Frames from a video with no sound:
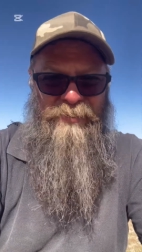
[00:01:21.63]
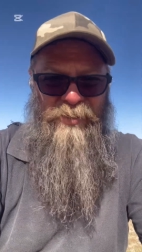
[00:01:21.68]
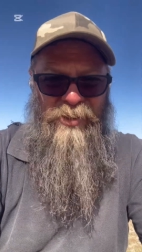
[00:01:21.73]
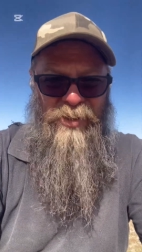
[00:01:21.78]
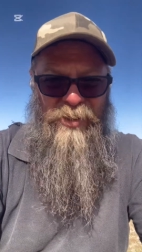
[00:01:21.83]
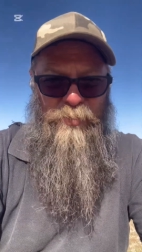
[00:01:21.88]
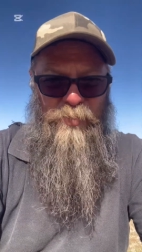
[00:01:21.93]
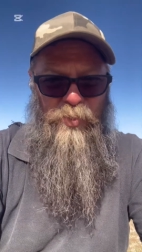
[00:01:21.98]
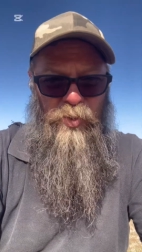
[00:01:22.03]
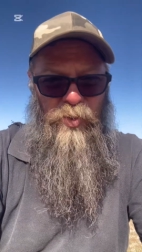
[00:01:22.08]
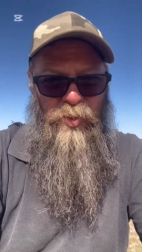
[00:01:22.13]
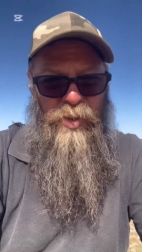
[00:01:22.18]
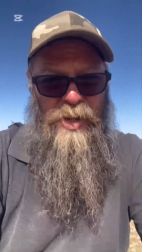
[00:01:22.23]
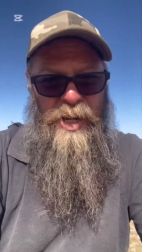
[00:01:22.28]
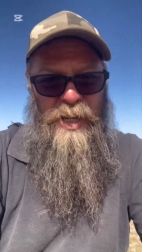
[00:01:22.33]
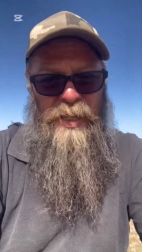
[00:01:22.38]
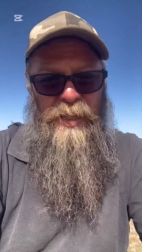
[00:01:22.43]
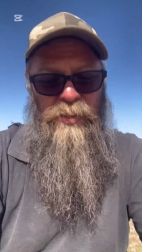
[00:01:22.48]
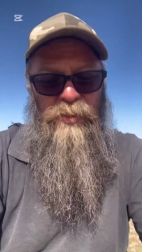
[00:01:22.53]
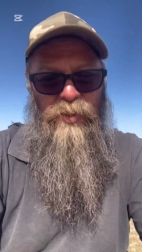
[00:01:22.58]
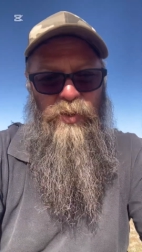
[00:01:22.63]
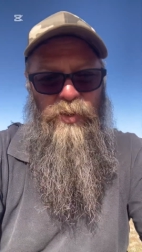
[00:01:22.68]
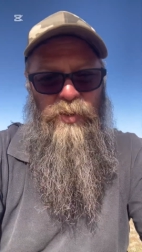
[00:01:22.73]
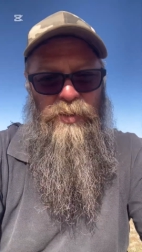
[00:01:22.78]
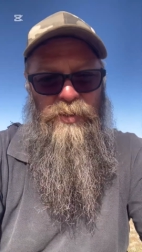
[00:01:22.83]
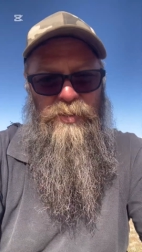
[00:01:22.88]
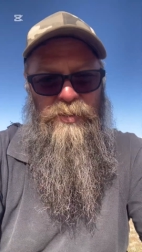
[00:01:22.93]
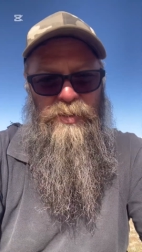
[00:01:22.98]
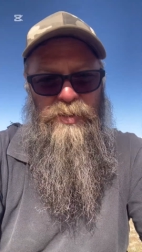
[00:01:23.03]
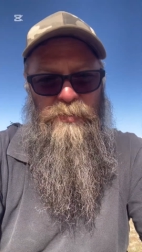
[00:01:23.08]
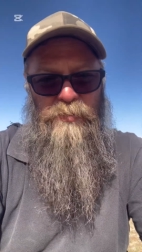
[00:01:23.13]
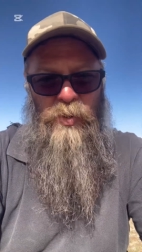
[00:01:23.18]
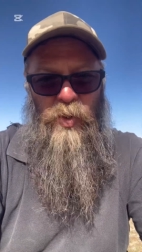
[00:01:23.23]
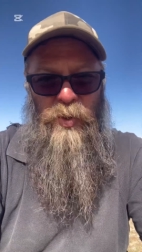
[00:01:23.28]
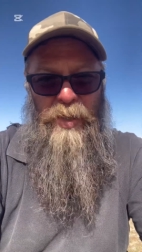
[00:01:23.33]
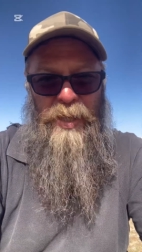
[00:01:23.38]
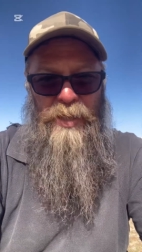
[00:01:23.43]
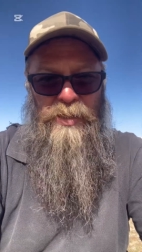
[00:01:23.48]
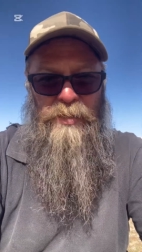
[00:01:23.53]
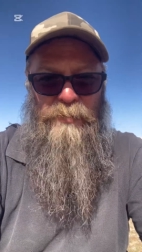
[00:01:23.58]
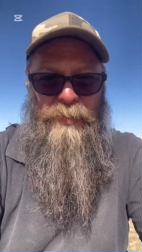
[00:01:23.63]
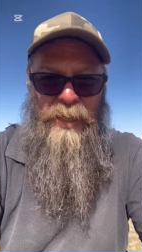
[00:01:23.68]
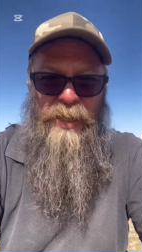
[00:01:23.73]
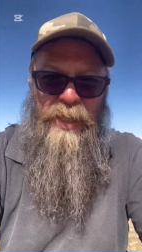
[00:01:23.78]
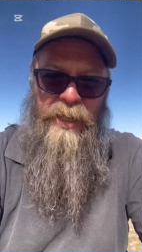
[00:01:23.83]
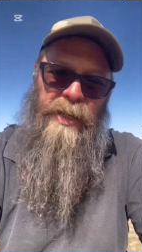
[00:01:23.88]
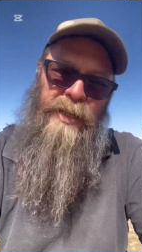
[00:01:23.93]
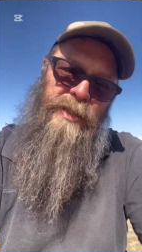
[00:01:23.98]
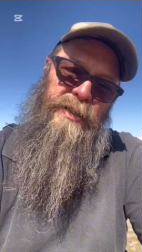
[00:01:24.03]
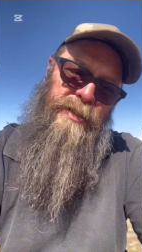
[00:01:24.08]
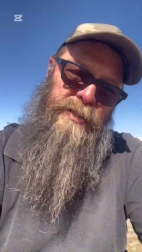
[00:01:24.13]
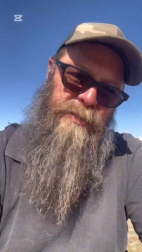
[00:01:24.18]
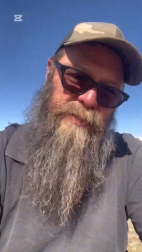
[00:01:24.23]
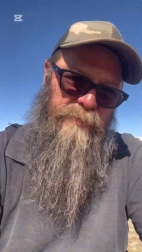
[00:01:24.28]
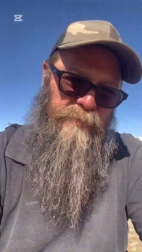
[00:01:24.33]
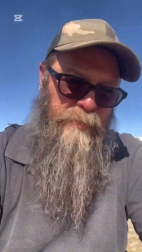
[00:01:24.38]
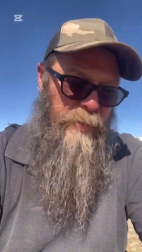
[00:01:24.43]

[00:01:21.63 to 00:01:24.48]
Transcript: got a pretty good small engine mechanic just